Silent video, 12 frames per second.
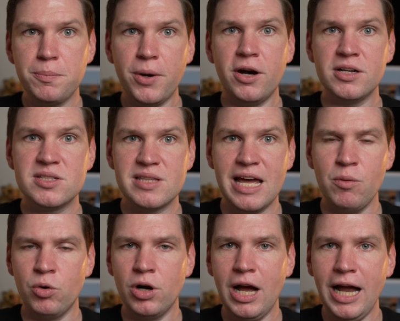parts that
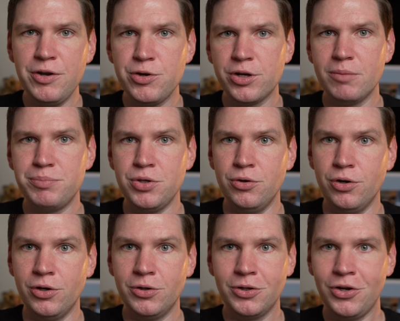were on your
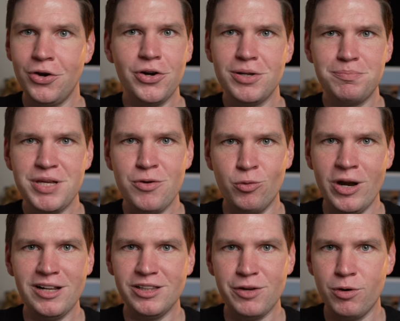computer couldn't be readily